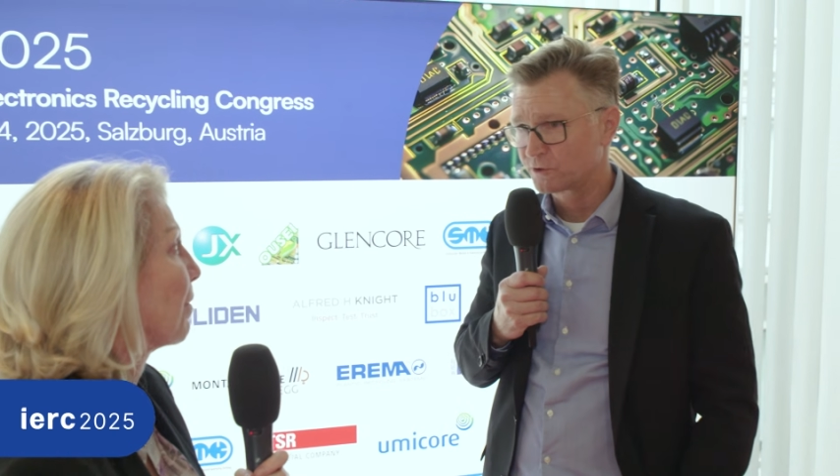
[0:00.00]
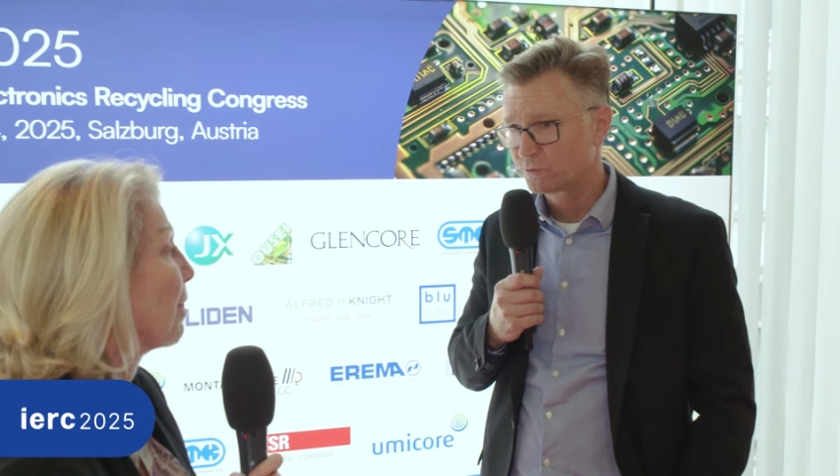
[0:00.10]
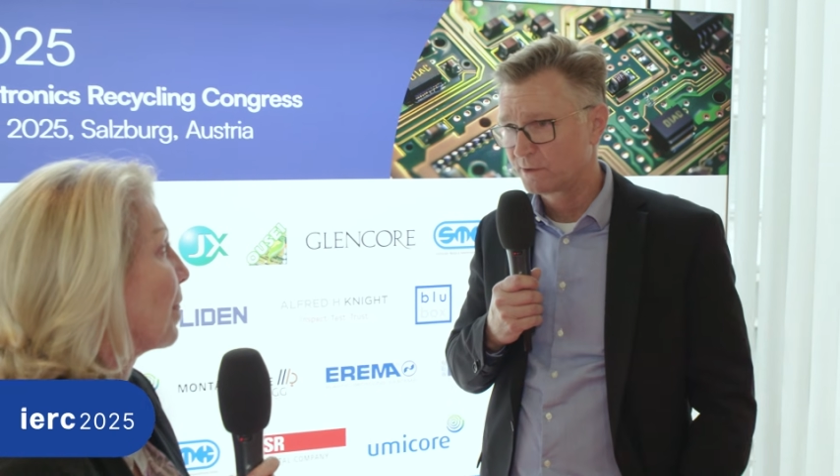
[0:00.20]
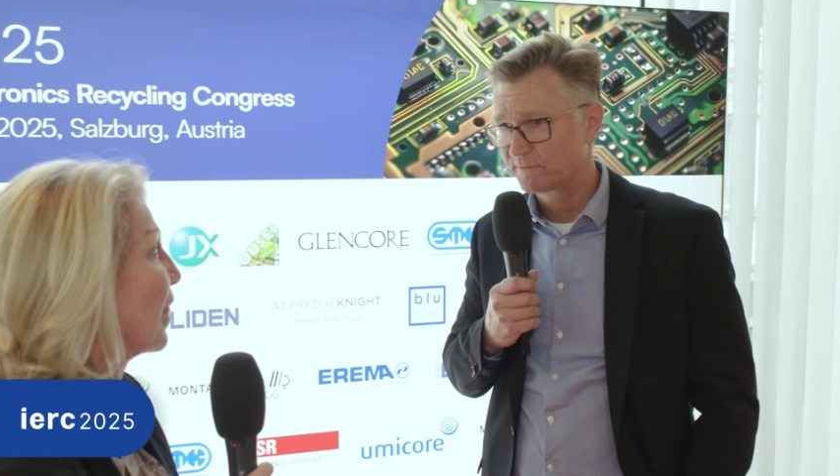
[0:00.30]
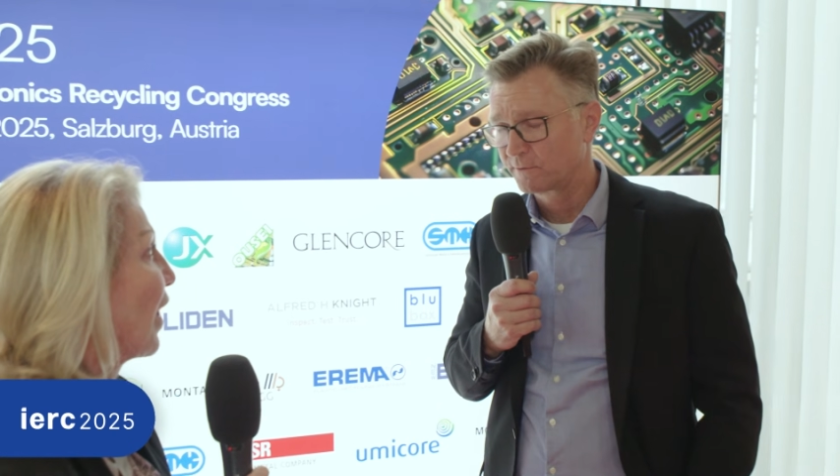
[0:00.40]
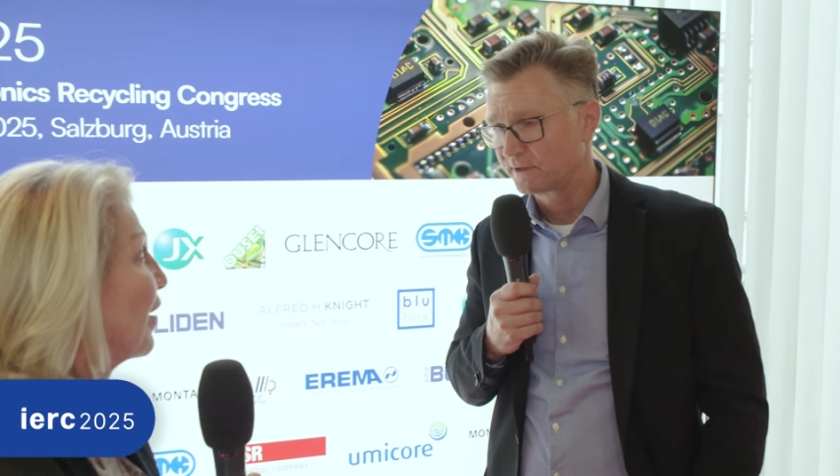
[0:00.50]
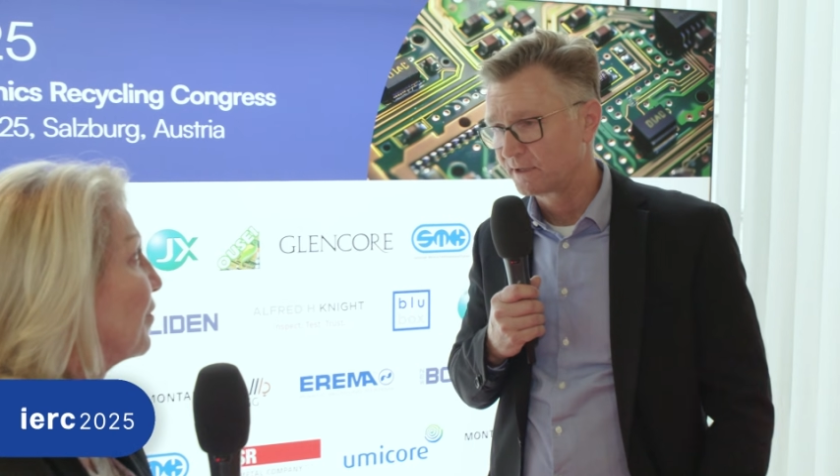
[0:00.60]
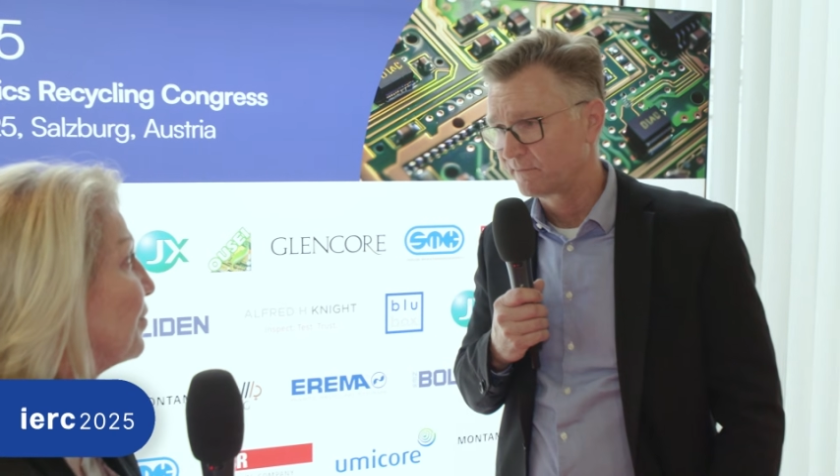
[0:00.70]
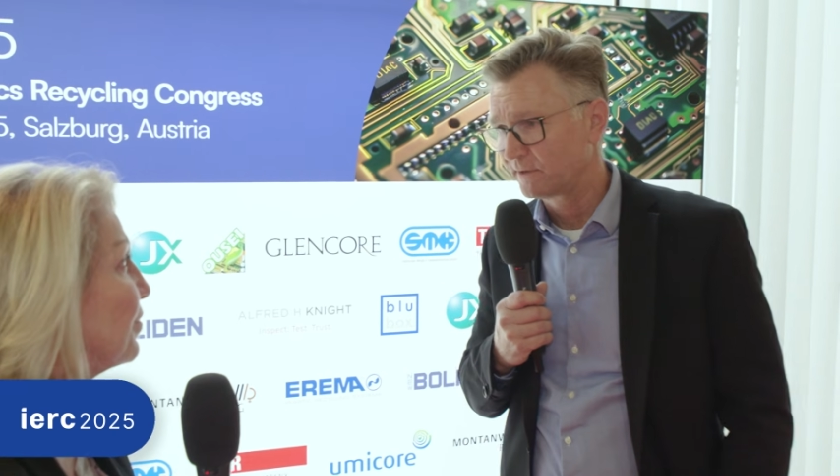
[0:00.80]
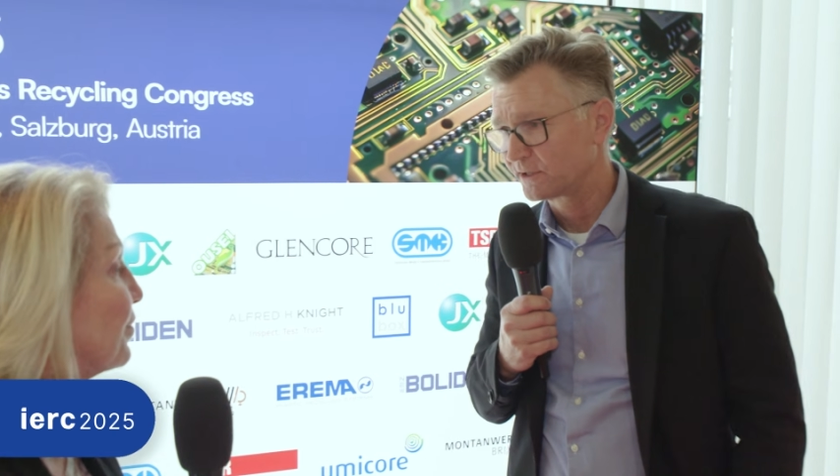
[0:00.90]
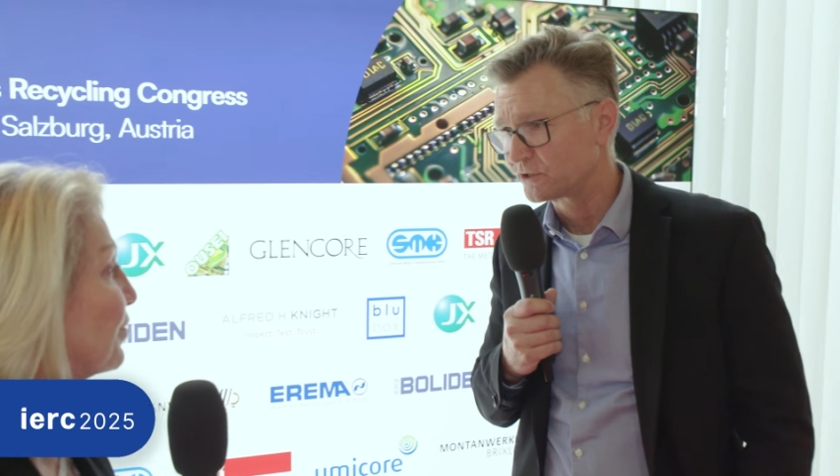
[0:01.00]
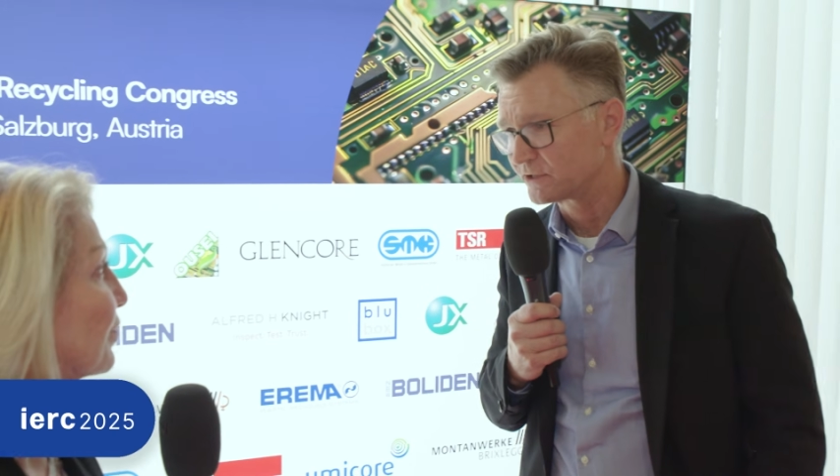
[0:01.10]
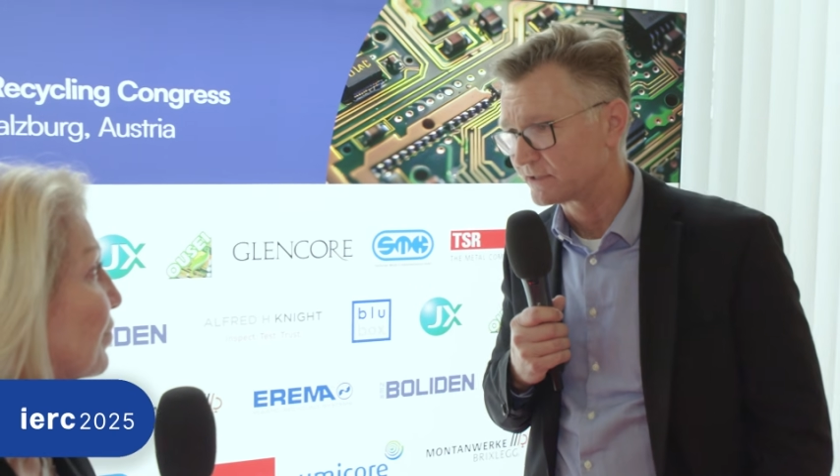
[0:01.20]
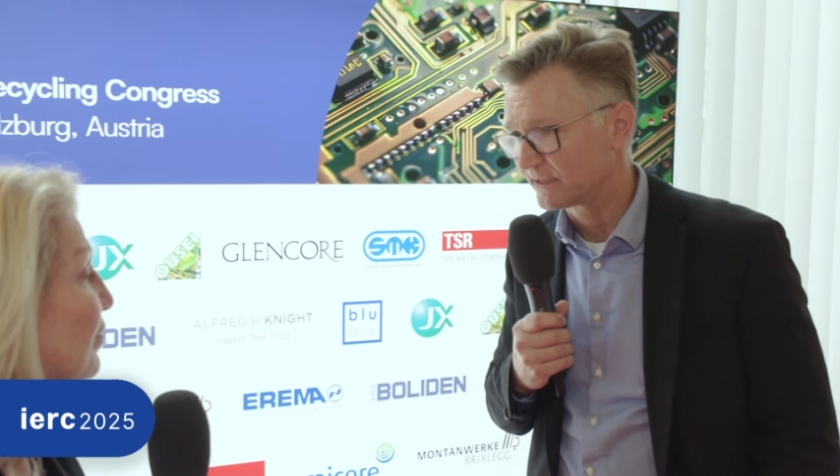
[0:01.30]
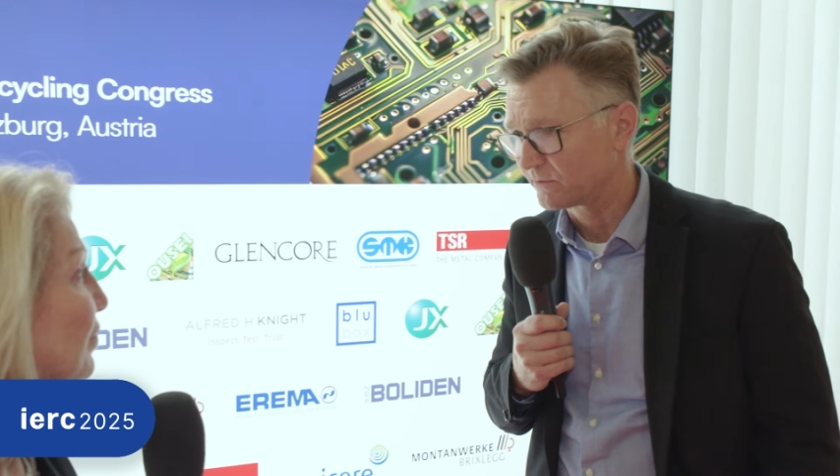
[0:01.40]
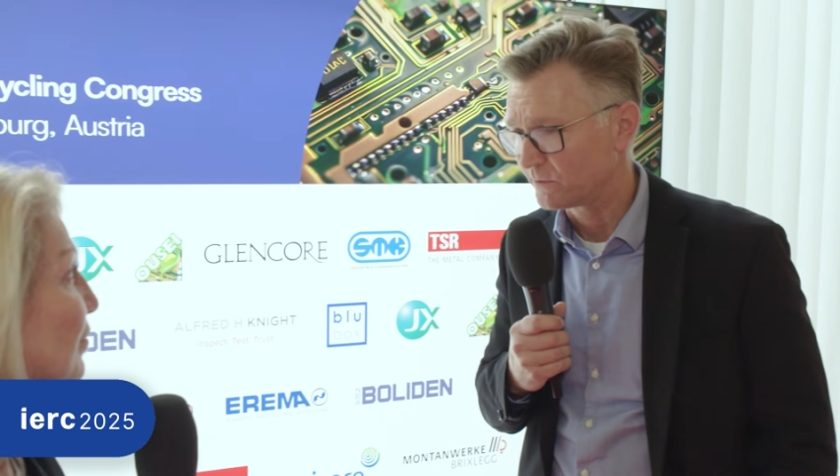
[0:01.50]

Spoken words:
sure have got an advantage that